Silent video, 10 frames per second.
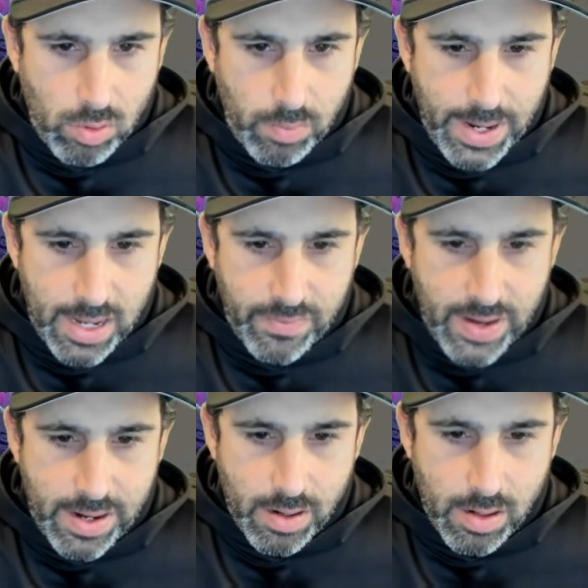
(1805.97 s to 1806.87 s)

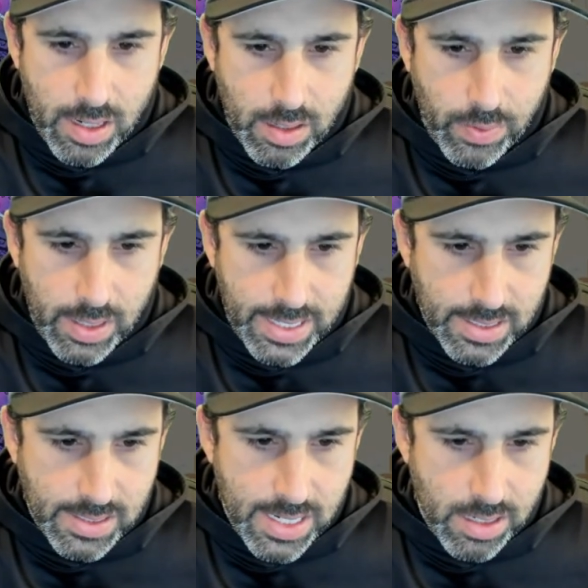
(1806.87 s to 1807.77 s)
Pathfinder, and I think we like the
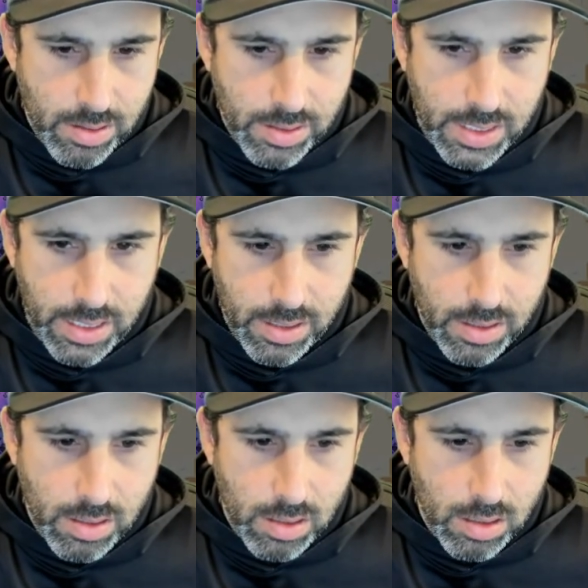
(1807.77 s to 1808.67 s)
Senators
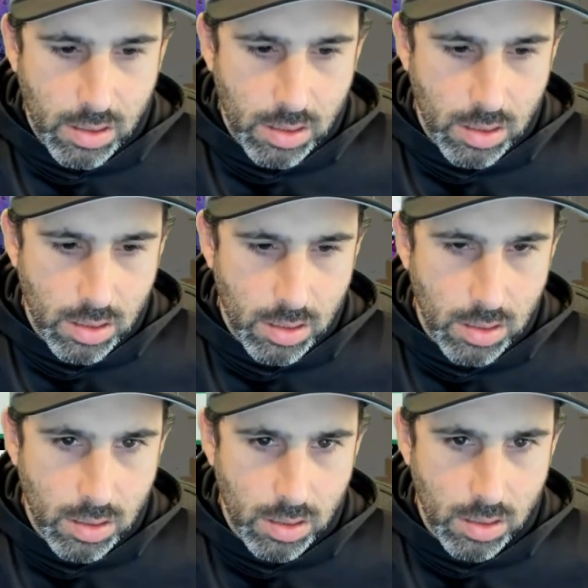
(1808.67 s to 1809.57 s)
here.
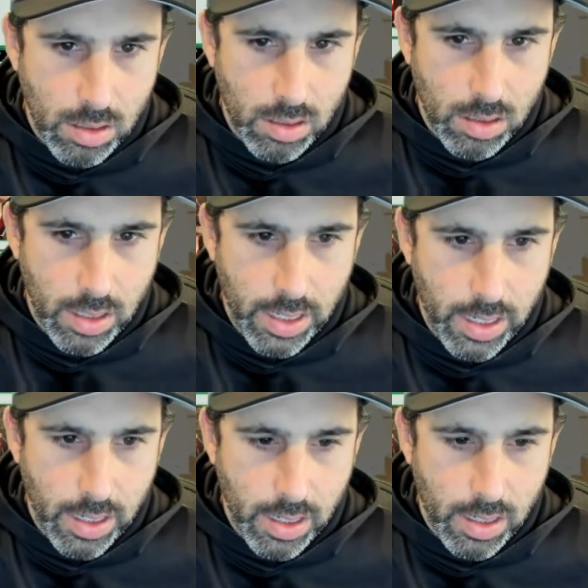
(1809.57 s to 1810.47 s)

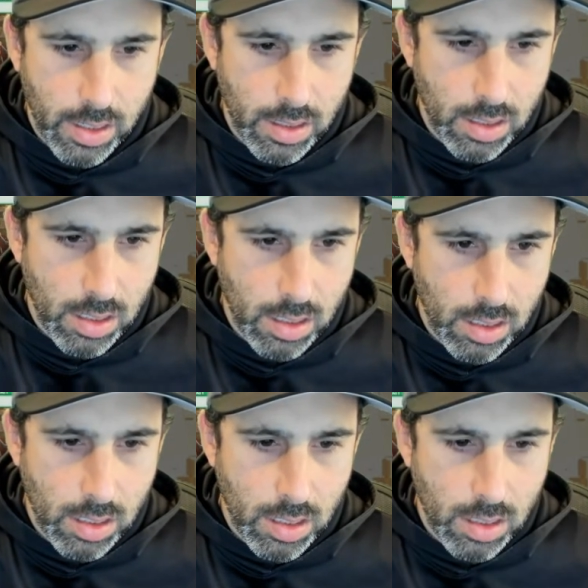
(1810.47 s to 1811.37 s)
And
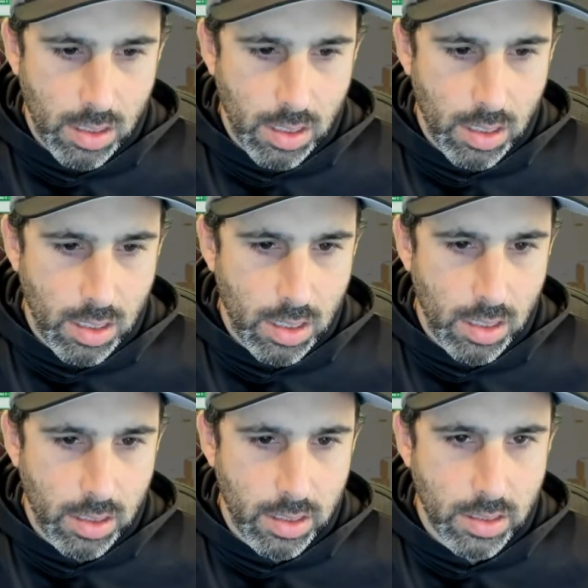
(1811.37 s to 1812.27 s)

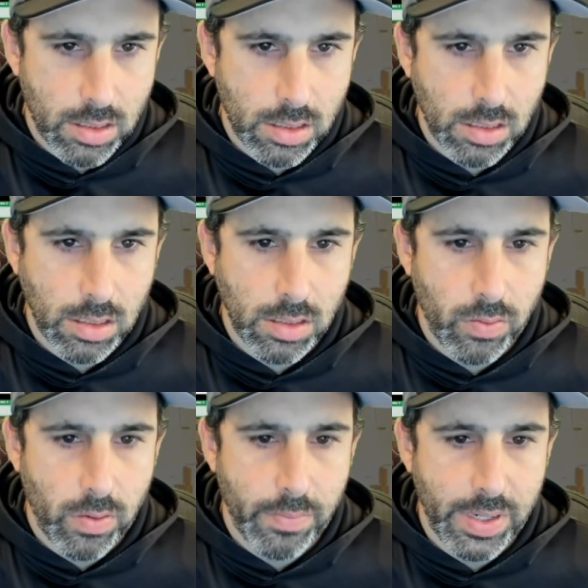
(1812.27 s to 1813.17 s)
this we
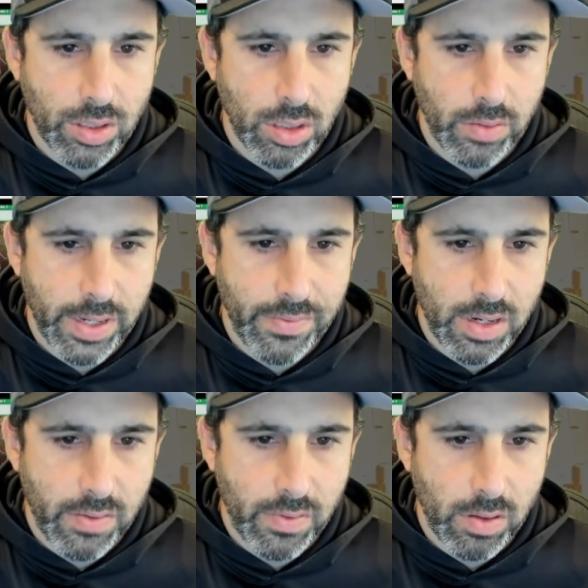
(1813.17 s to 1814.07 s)
want to make sure that we have
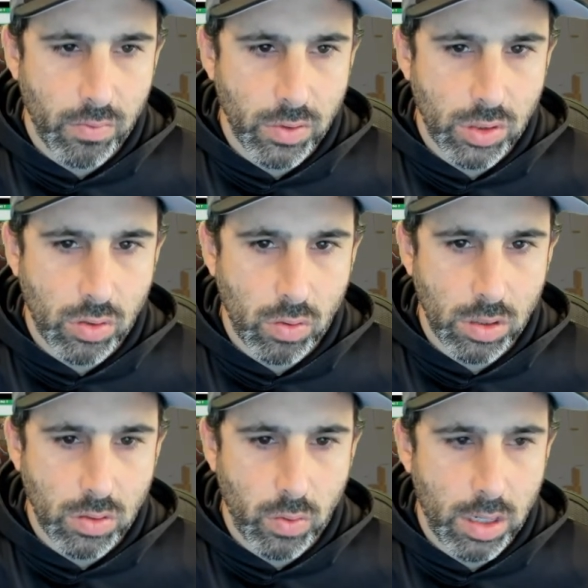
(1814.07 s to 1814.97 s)
enough in the Restore
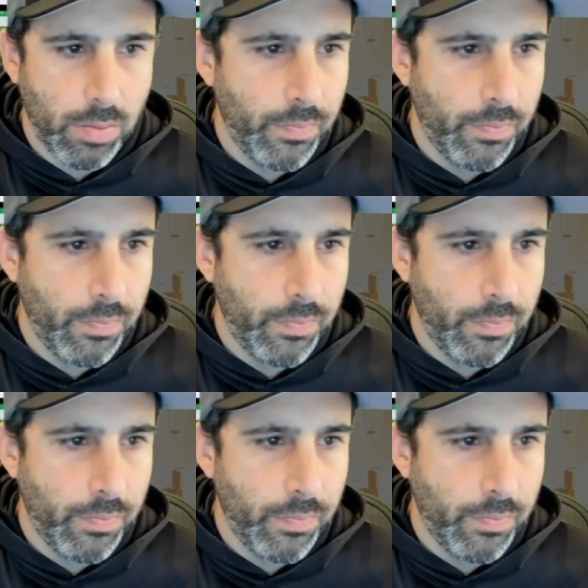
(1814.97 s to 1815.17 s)
as well.